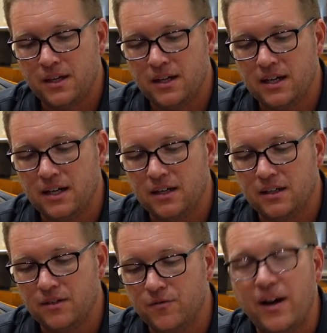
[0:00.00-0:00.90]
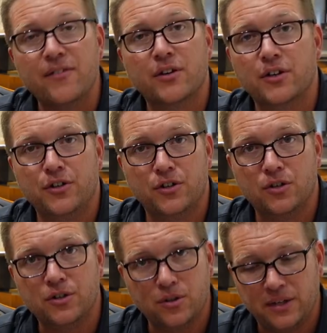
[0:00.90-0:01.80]
500
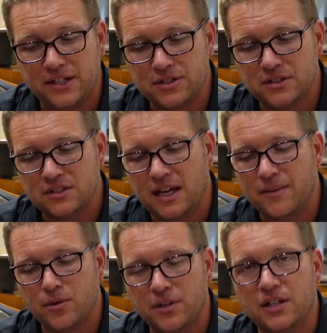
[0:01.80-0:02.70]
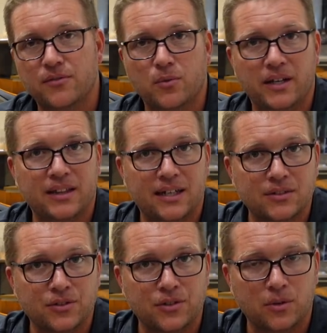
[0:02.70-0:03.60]
euro in donations, I'm going to give away
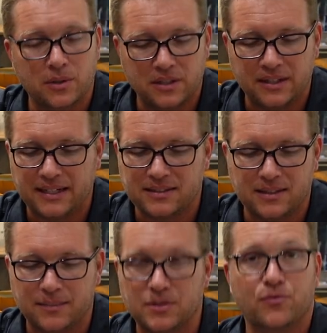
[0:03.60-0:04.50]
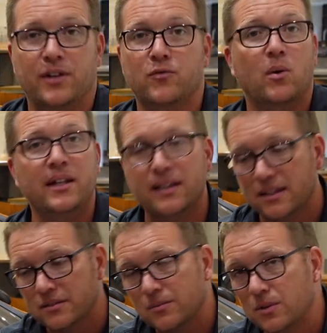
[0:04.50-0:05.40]
1,000 euro worth of taxi laps. If we have
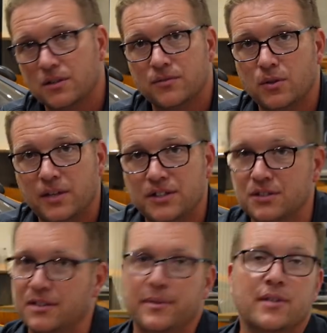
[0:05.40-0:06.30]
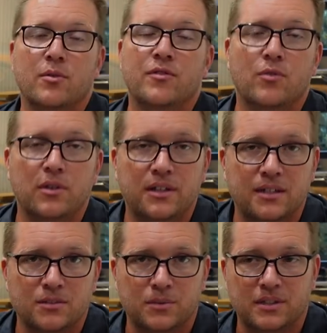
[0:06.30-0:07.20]
20,000 worth of donations, I'm going to give away
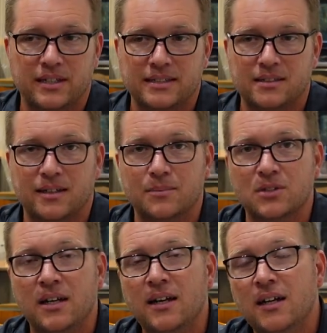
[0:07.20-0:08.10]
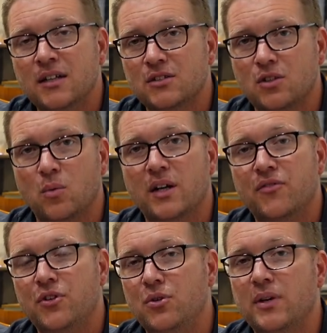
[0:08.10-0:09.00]
40,000 worth of taxi laps. So
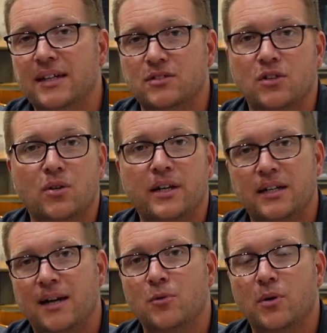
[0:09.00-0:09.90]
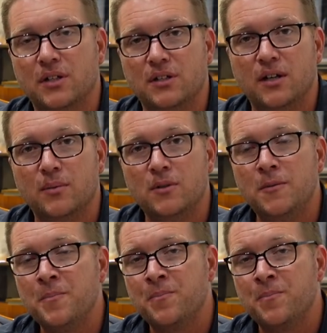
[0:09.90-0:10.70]
whatever you guys donate, I'm going to double